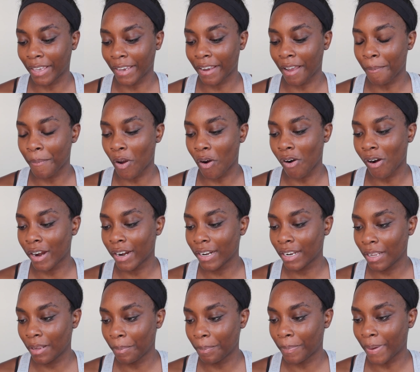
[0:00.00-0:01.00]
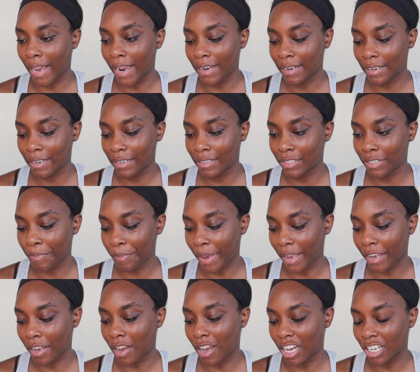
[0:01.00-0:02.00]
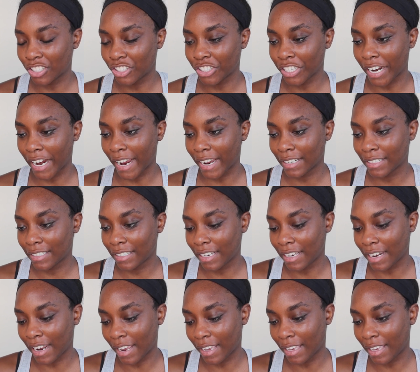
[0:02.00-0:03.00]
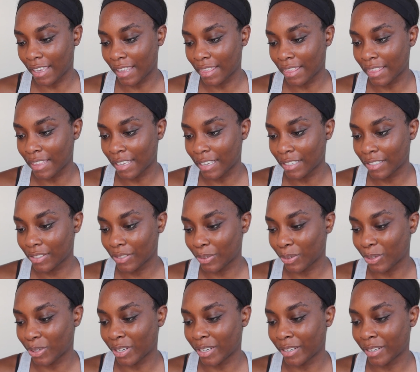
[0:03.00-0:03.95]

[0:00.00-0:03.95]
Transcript: Like, I'm already binded to my contract and I get this. Hold